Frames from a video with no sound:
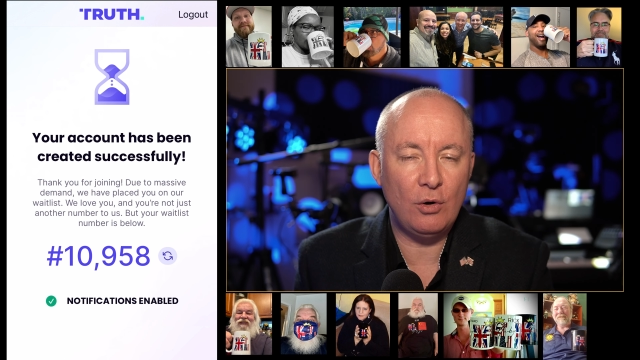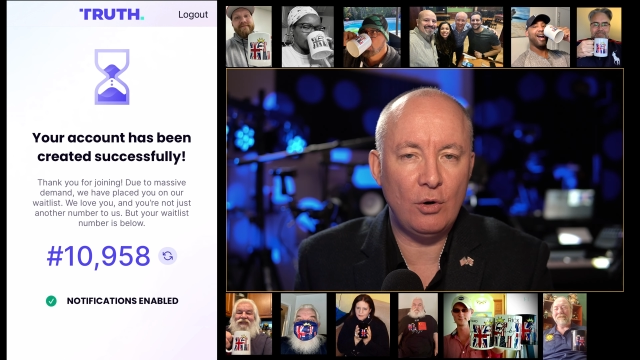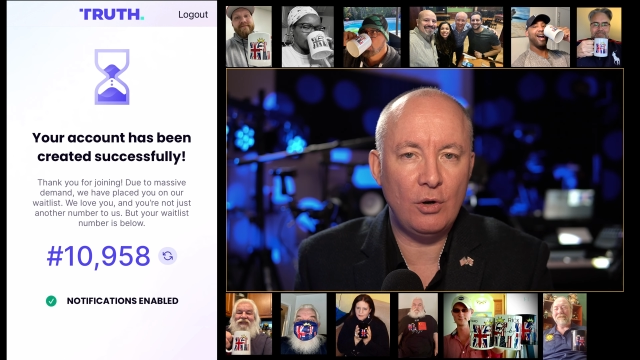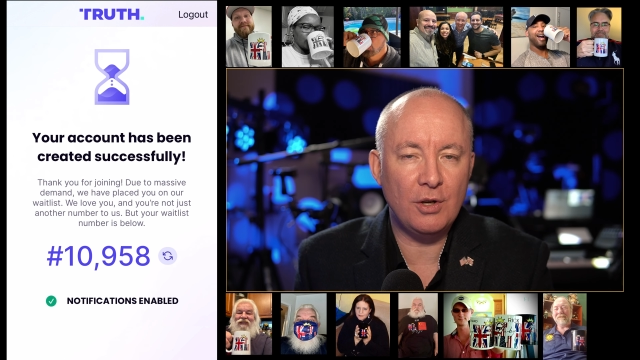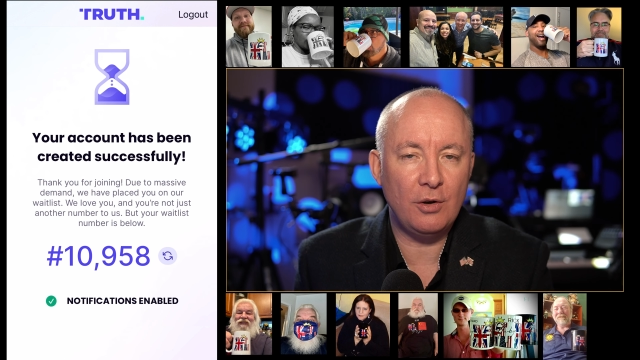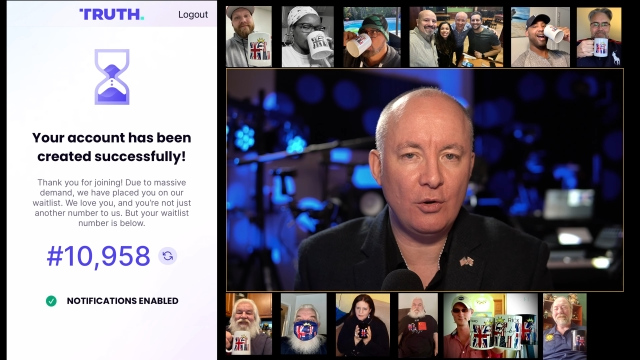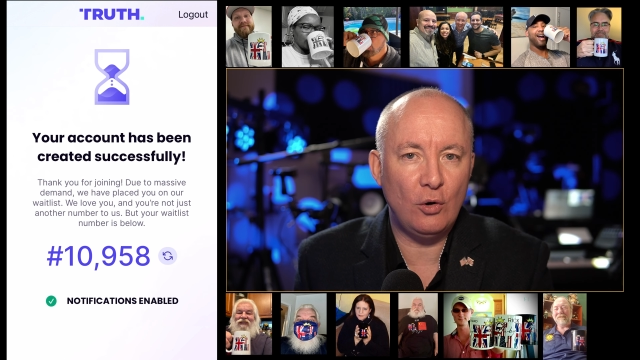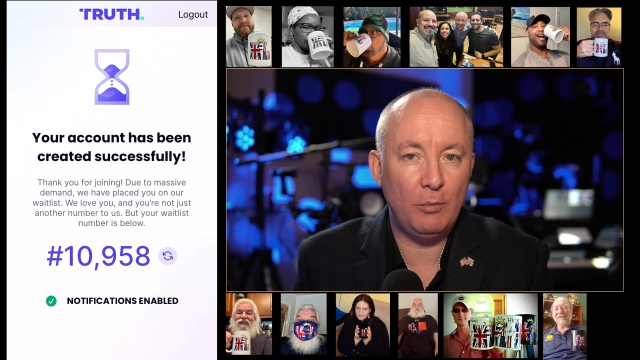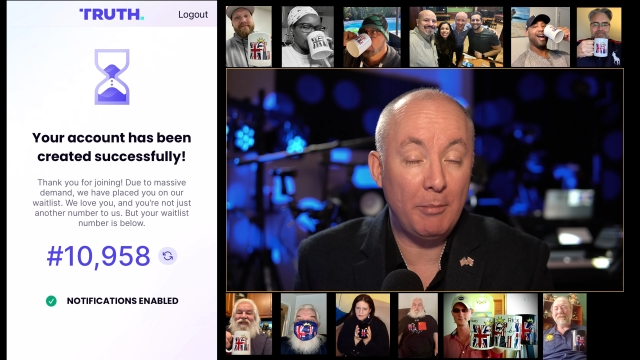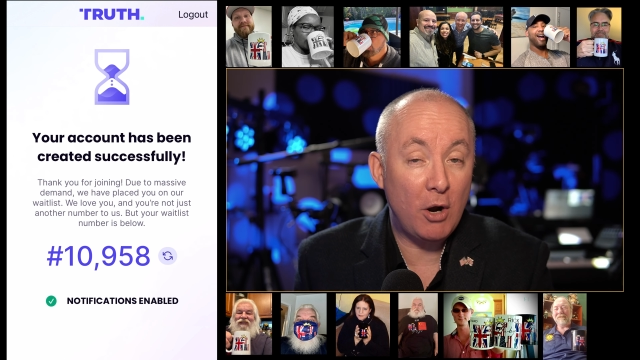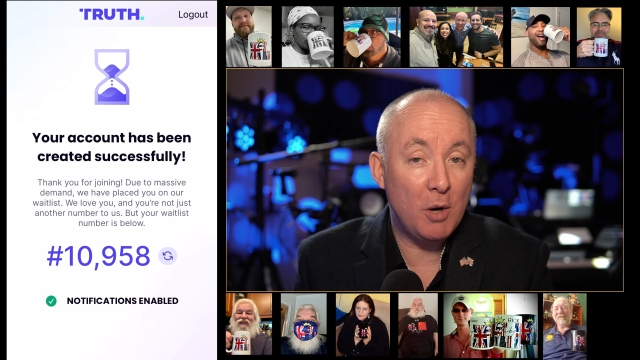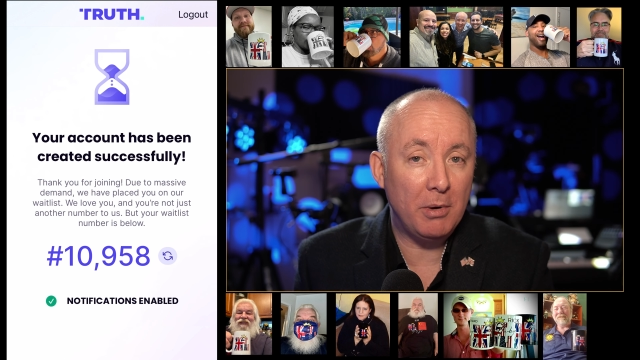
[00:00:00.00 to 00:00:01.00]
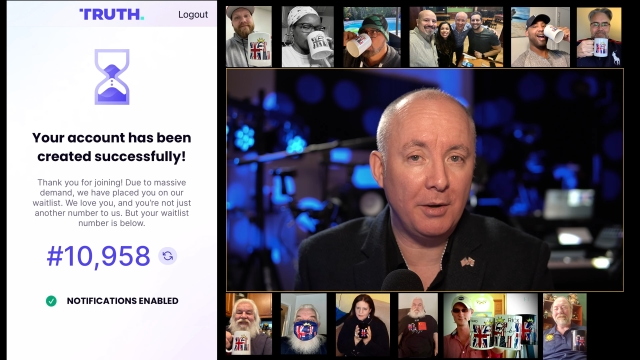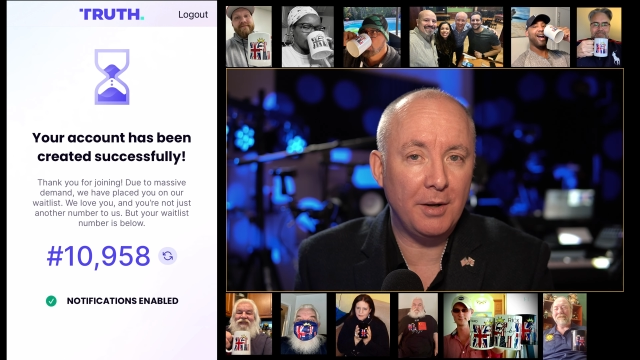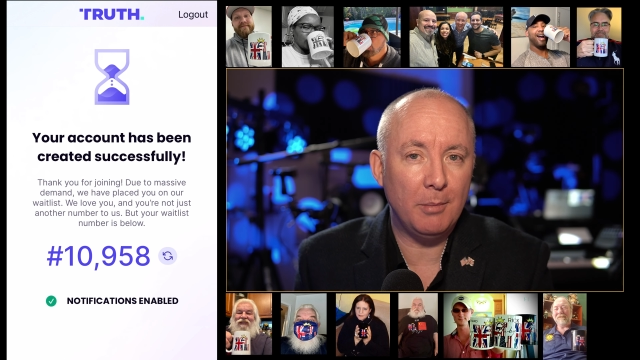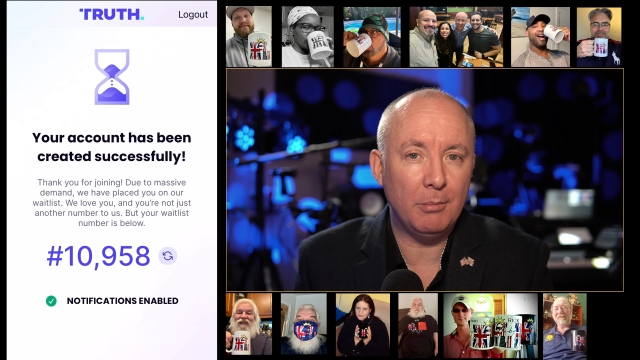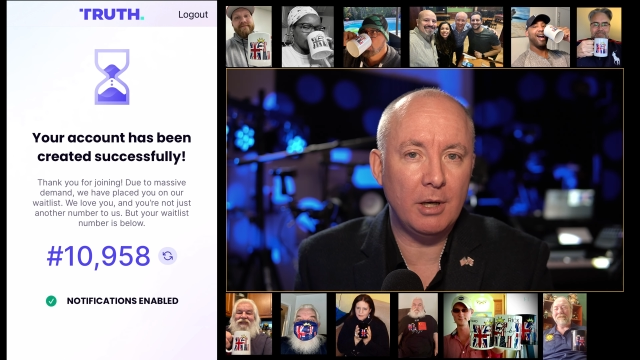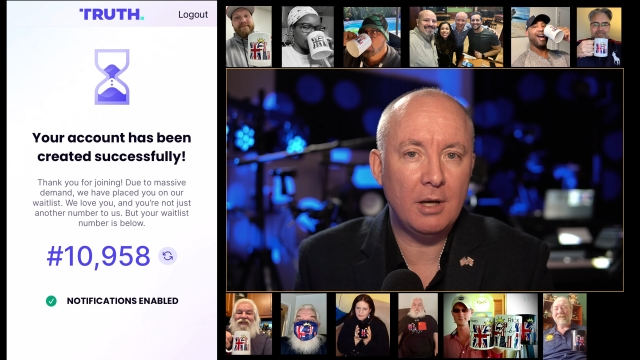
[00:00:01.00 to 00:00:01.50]
or your mobile
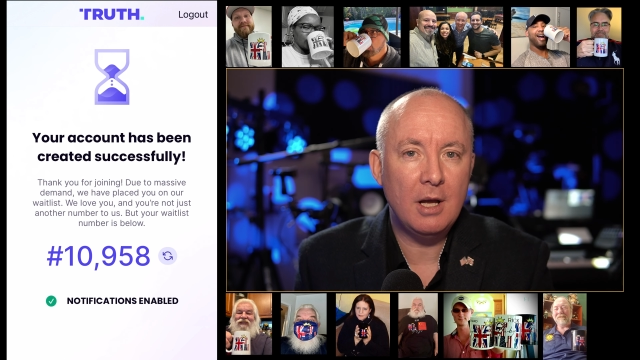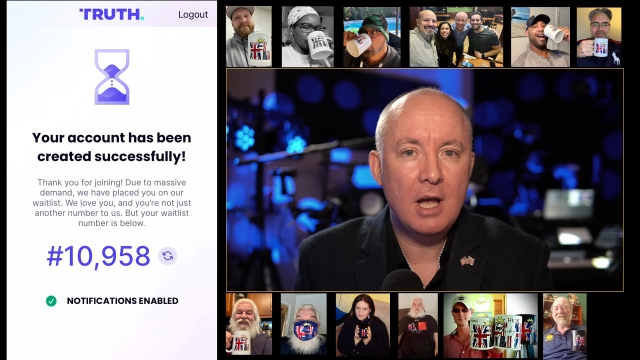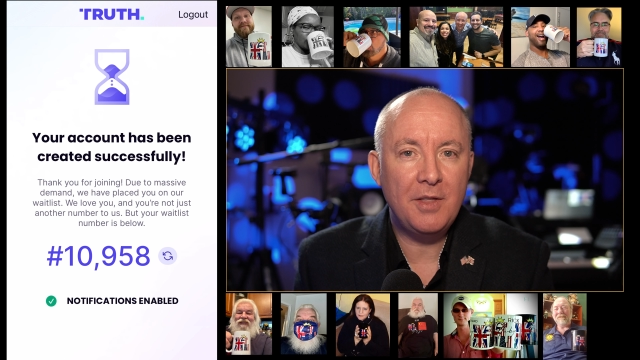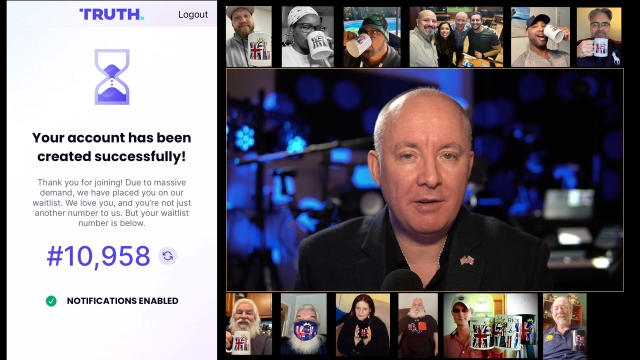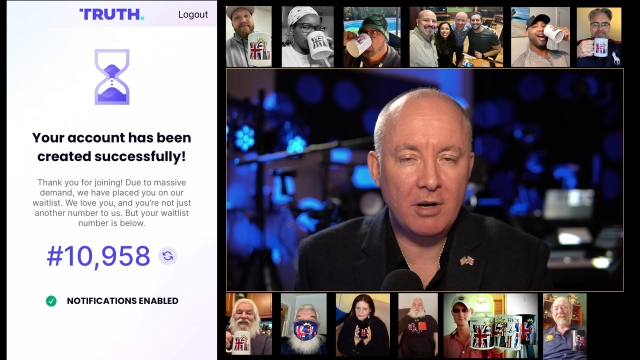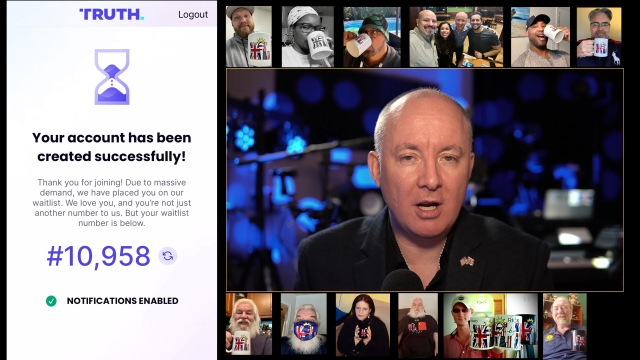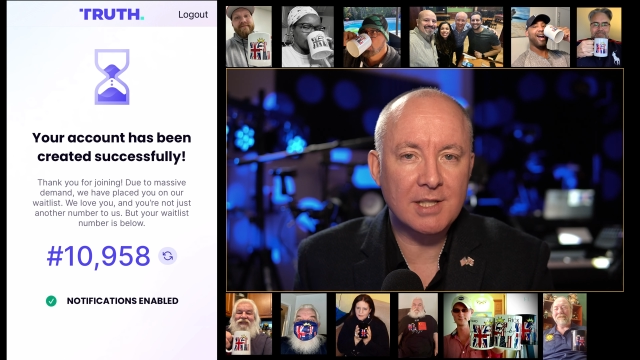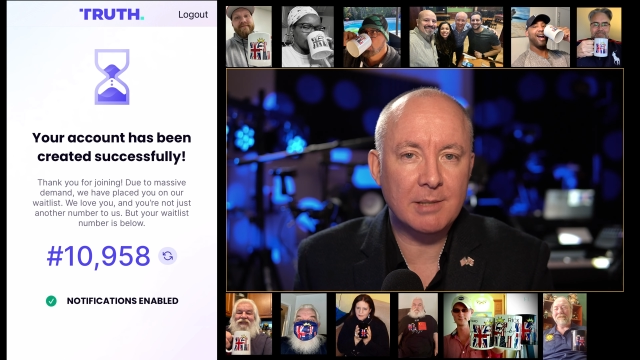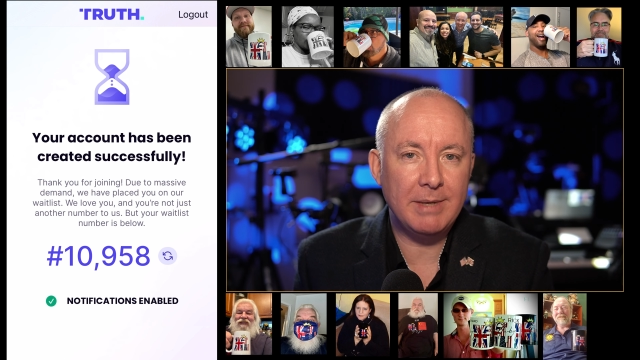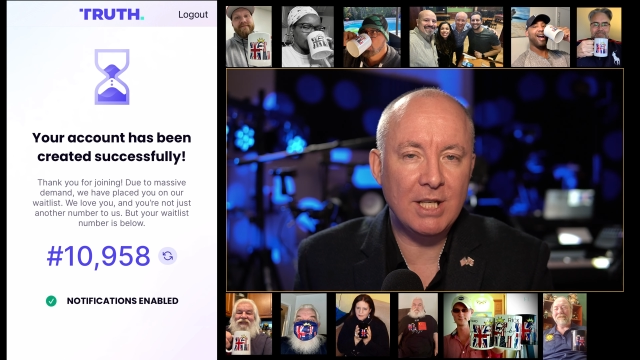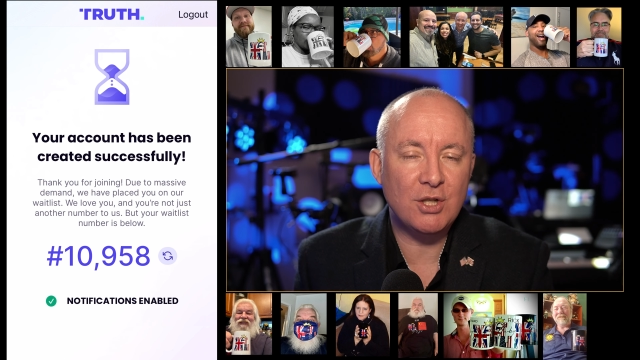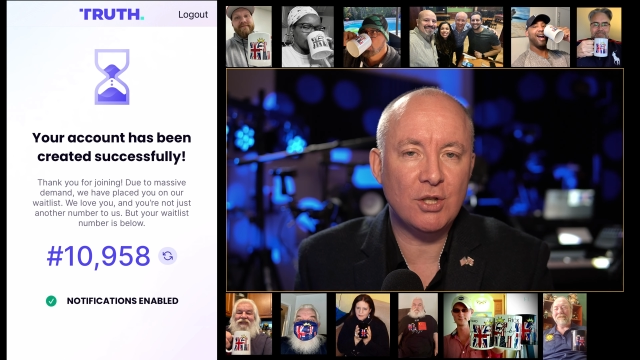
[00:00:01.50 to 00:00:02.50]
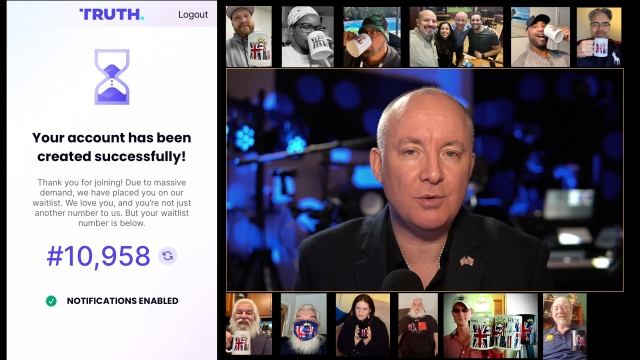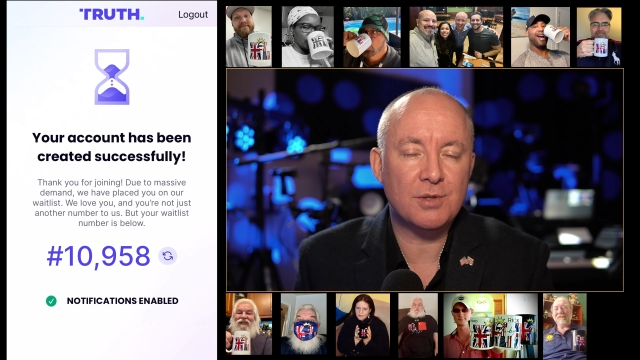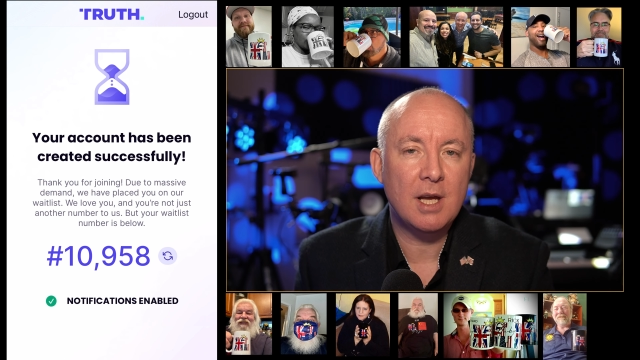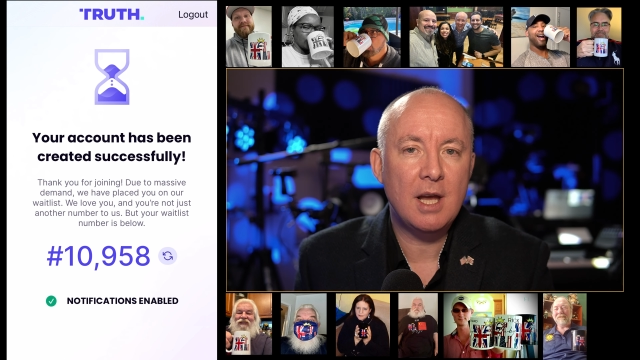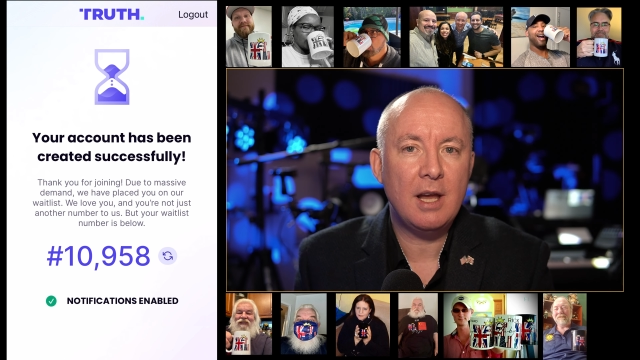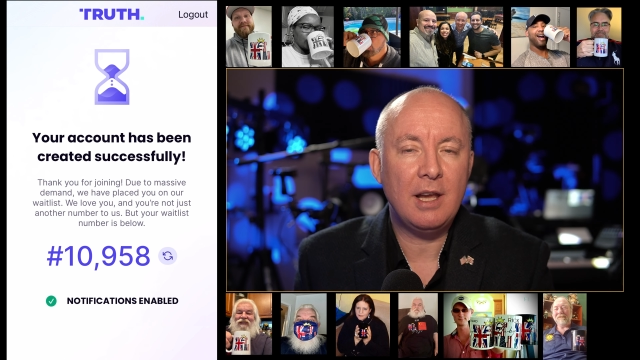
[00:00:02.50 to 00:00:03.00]
number, there are some issues.